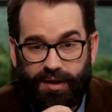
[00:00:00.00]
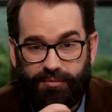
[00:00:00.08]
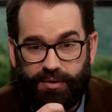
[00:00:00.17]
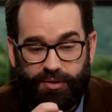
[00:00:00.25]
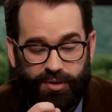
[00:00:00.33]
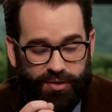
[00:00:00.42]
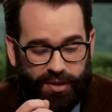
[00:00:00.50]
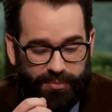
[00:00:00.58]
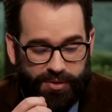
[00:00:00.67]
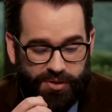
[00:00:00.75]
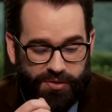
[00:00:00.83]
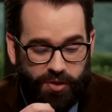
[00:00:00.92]
You think
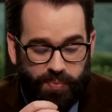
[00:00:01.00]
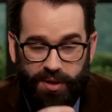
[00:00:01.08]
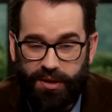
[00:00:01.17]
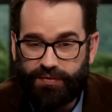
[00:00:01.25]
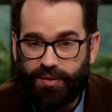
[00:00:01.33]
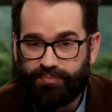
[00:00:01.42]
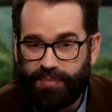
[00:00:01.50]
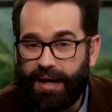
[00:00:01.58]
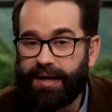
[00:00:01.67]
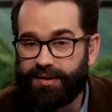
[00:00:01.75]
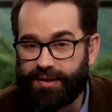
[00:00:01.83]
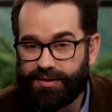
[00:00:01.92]
I'm stupid enough to
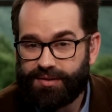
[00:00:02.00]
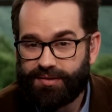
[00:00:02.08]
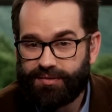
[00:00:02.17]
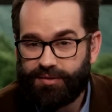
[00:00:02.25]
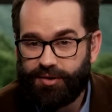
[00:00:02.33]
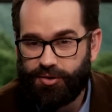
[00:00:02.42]
buy this?